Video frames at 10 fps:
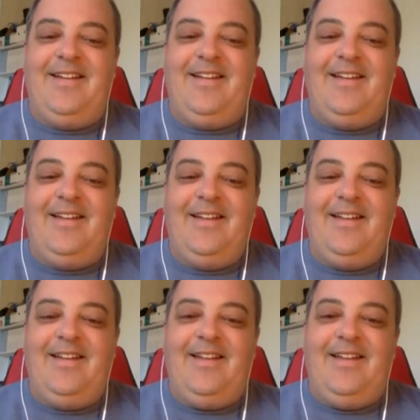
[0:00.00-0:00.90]

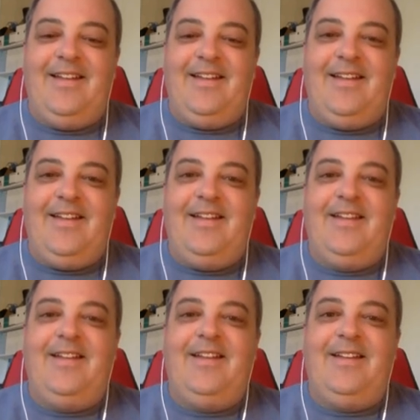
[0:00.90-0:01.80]

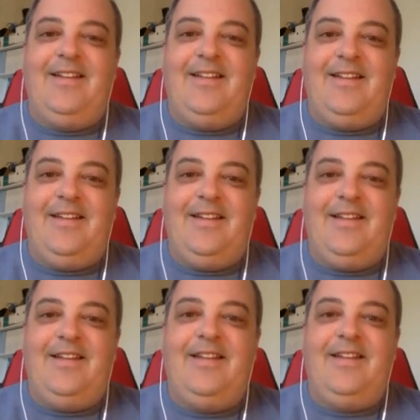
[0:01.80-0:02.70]

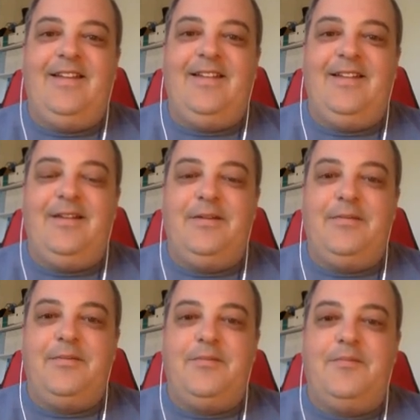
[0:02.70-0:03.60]

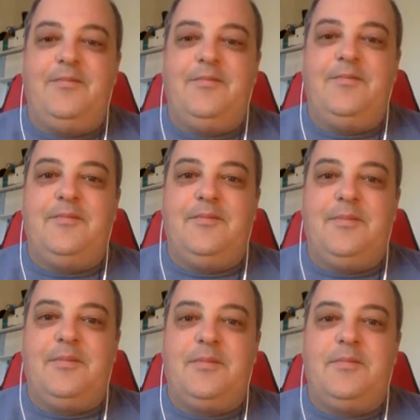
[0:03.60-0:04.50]

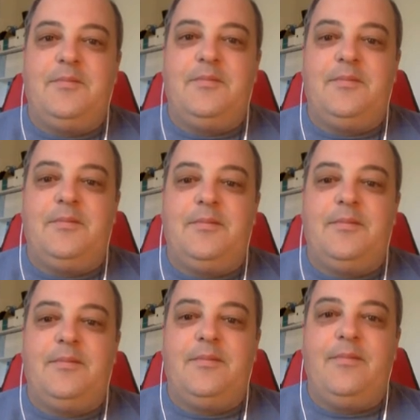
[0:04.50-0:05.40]

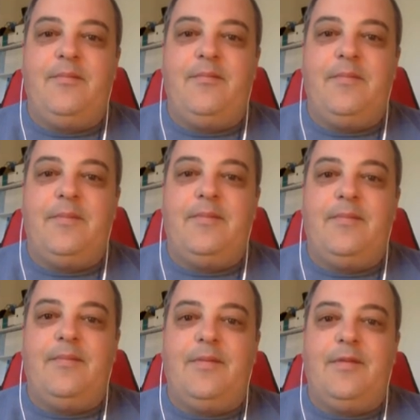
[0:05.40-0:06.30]

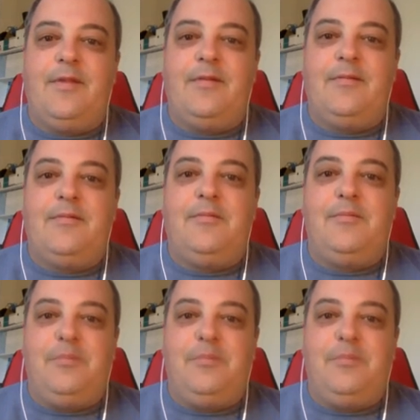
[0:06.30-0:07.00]
(silent)